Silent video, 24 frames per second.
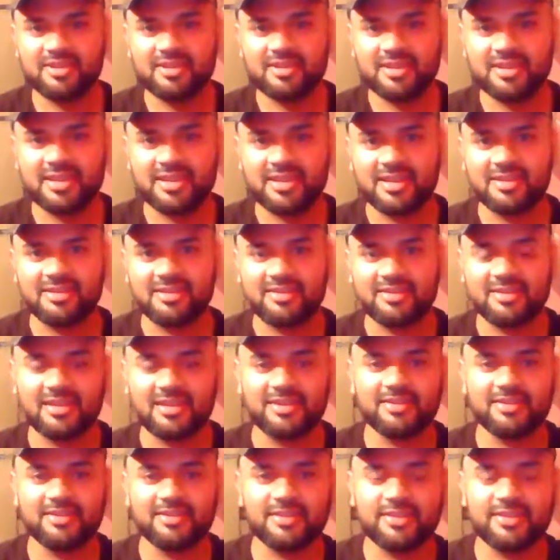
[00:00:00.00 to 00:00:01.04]
And in
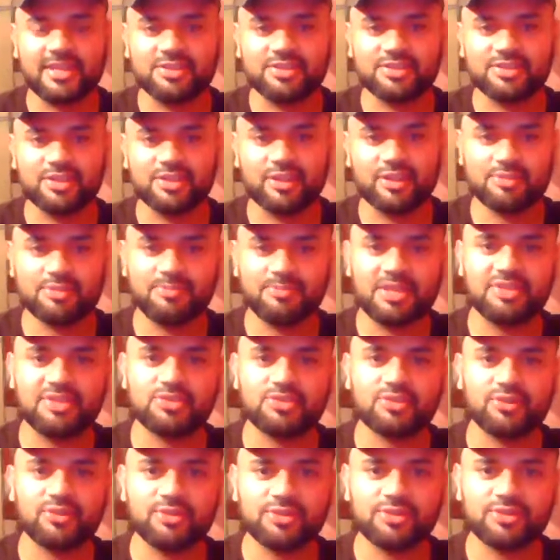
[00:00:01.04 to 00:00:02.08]
England, I saw it's
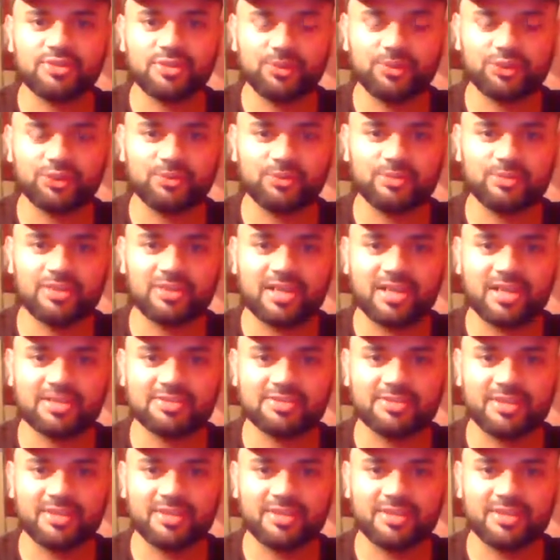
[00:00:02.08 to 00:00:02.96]
based on the social class,